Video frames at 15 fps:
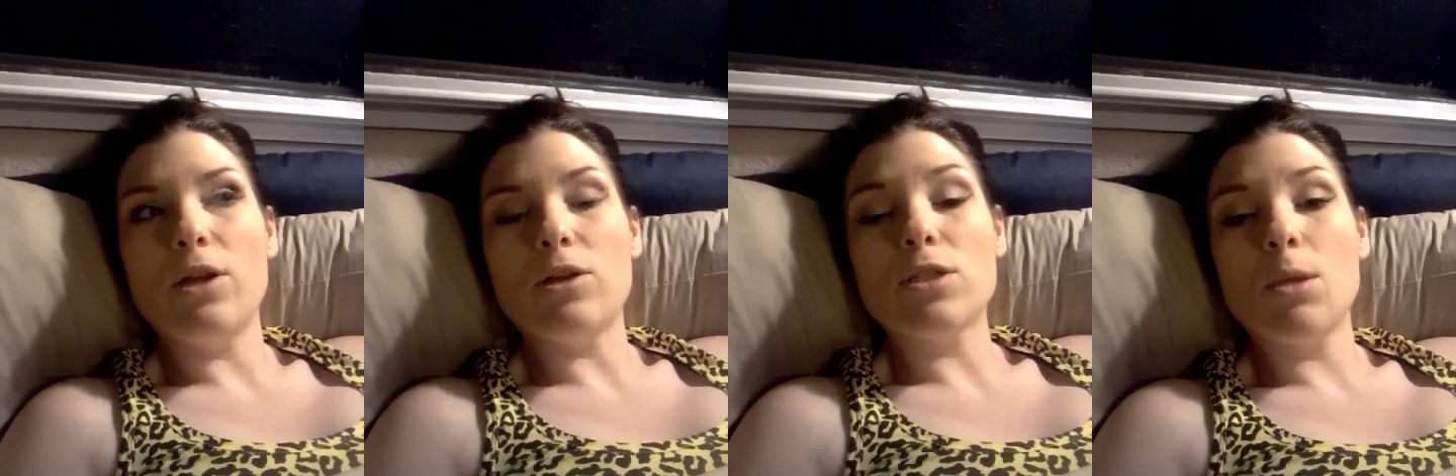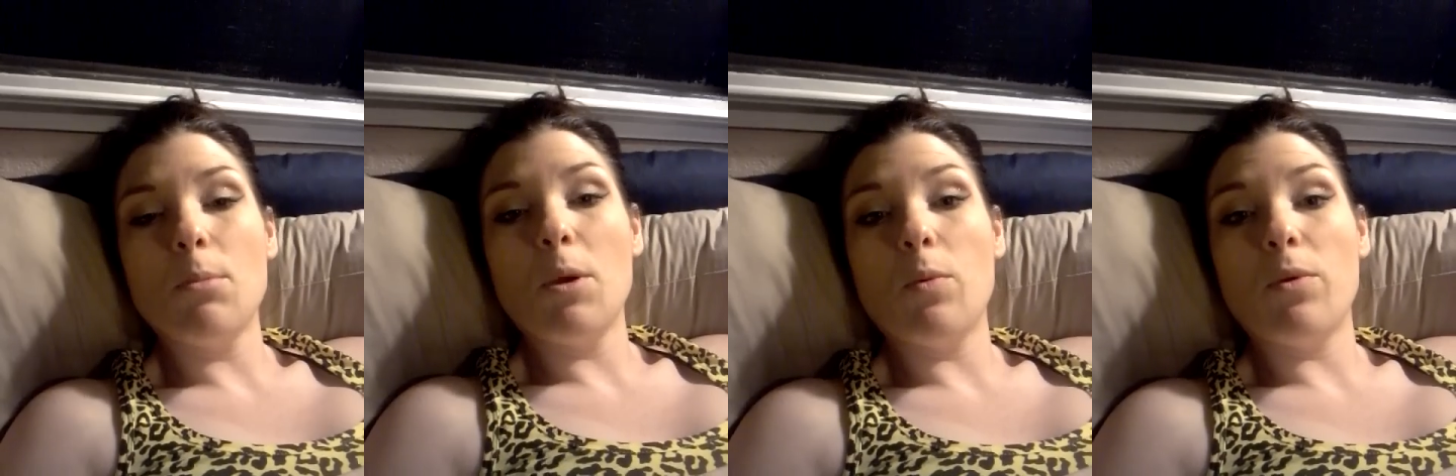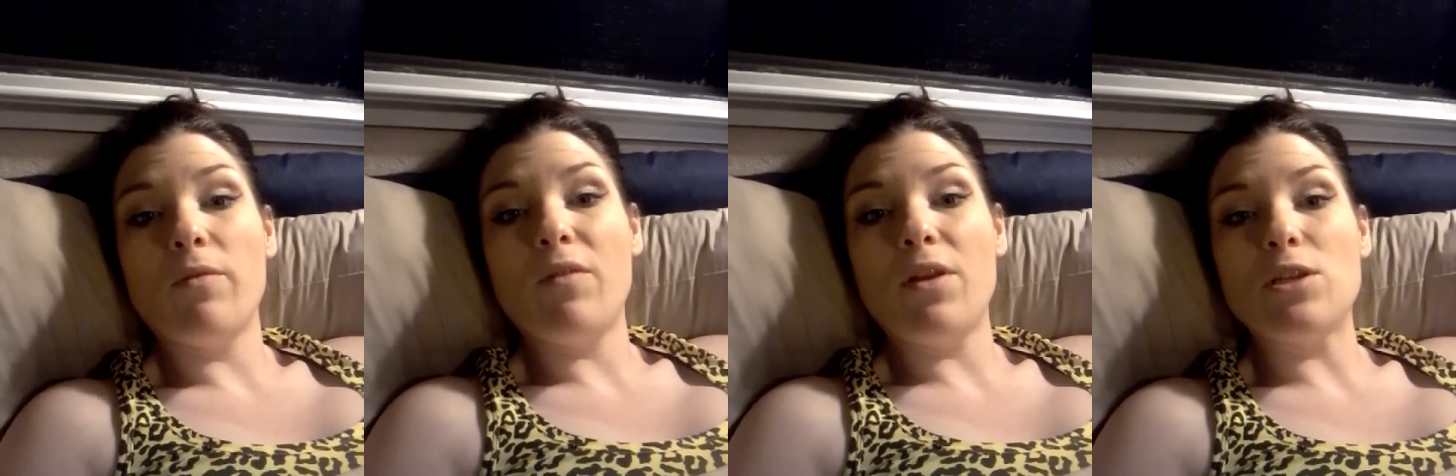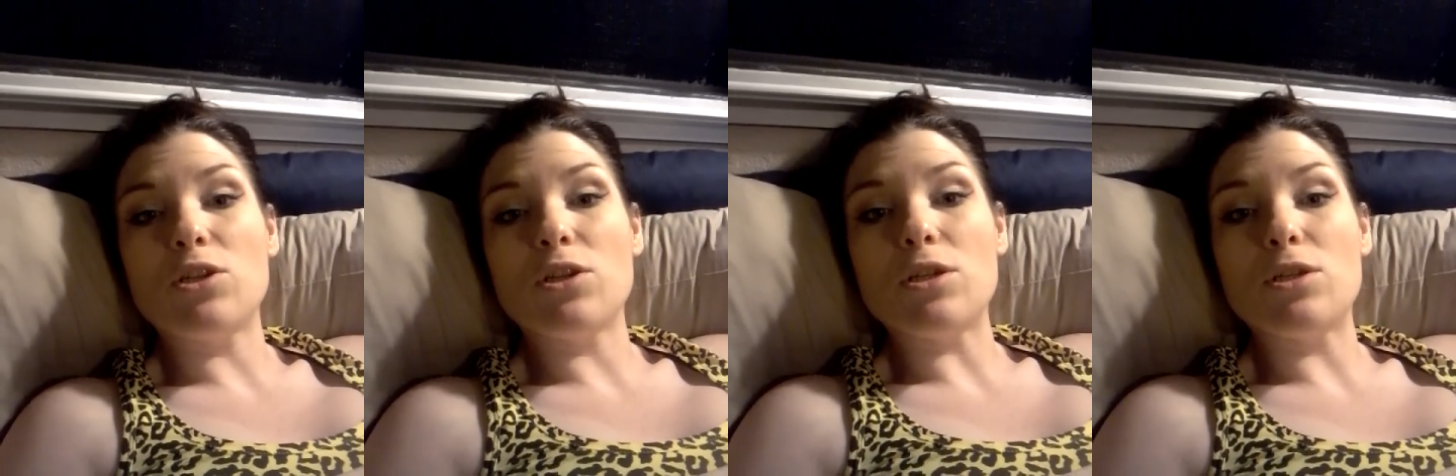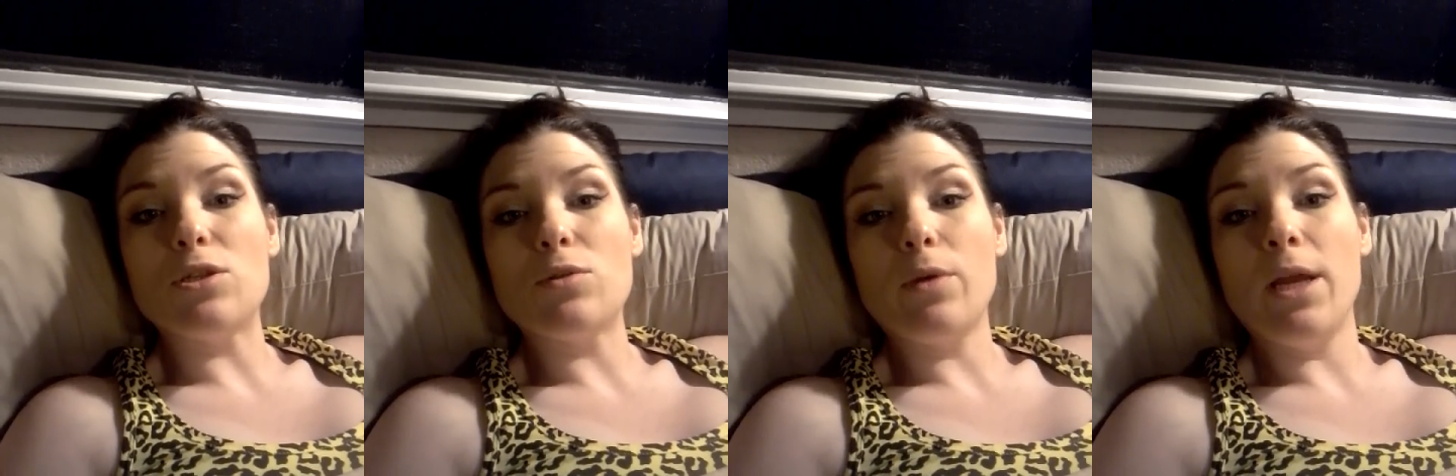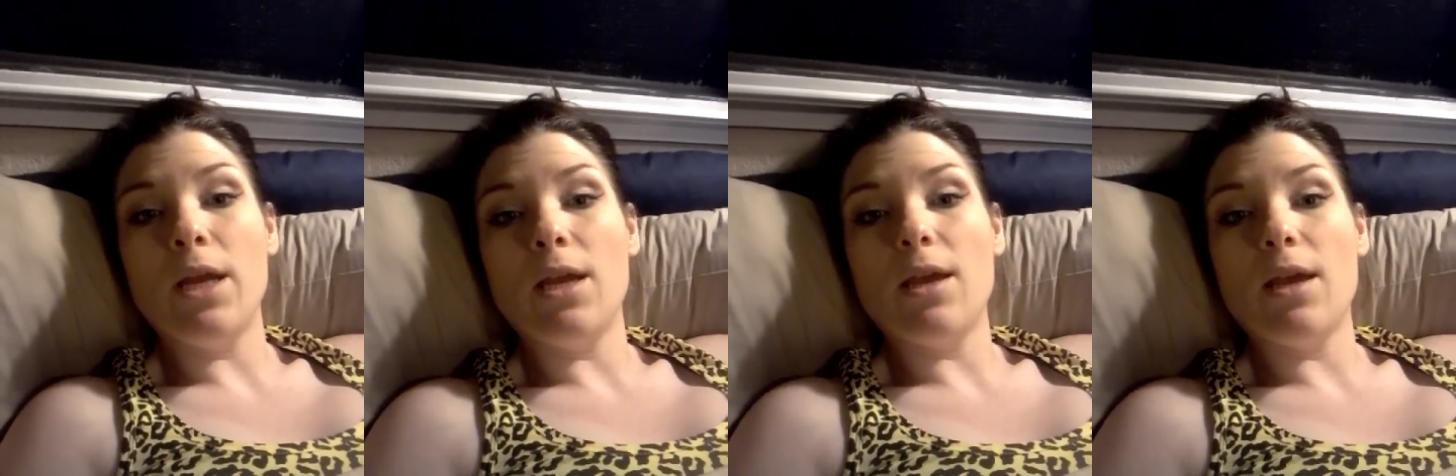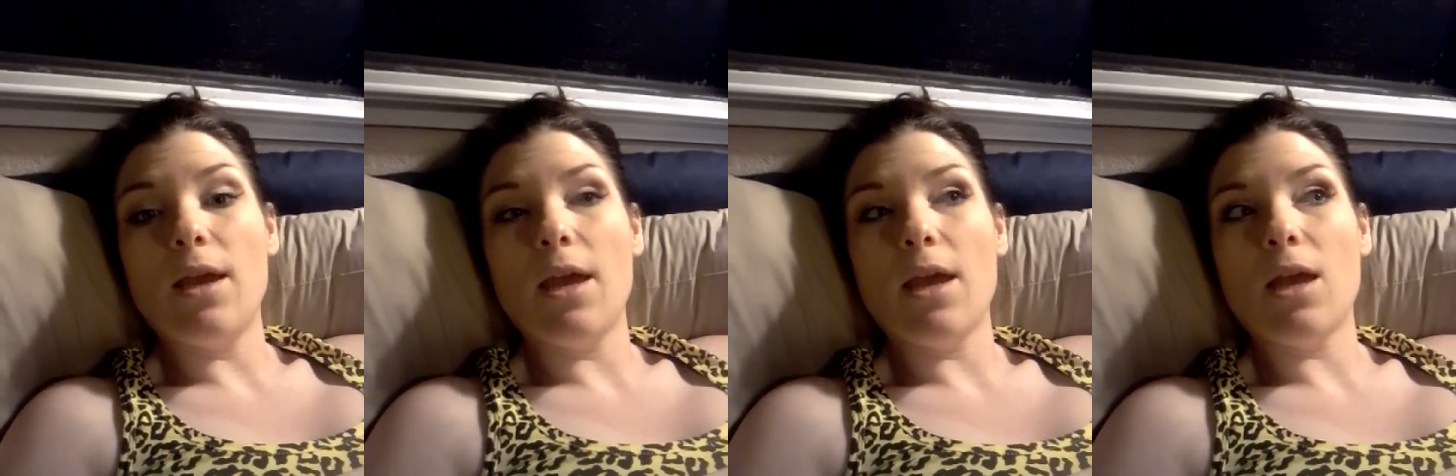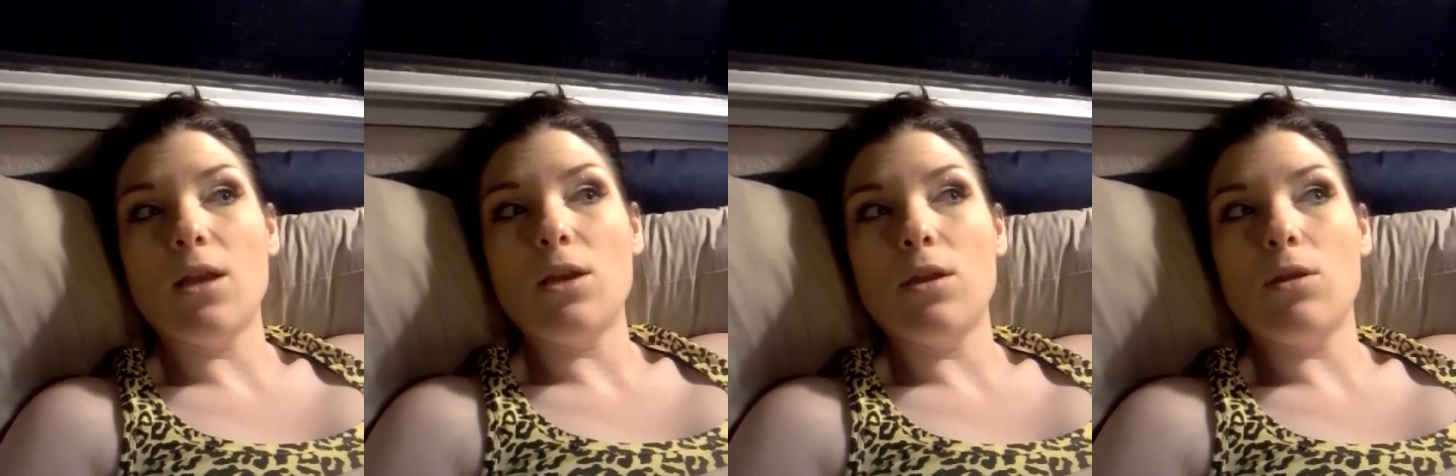your stomach would eventually shrink
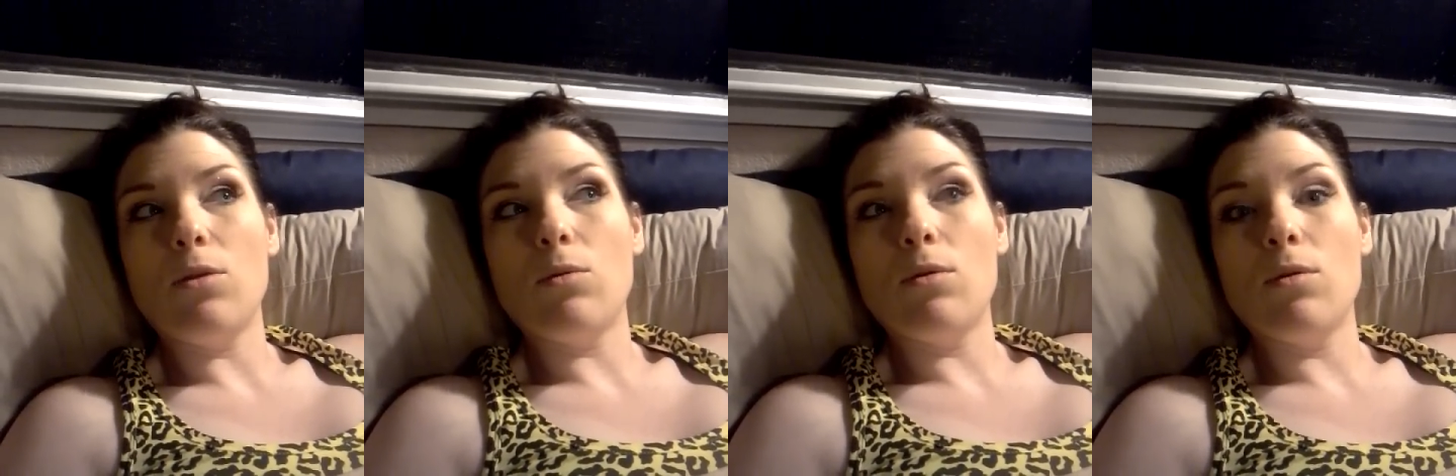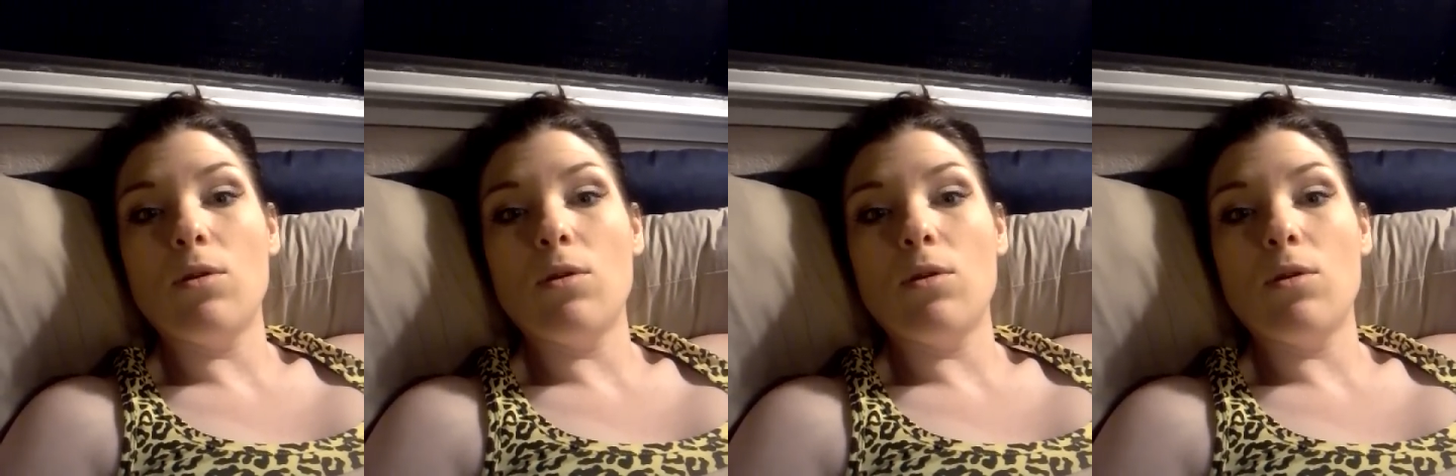and you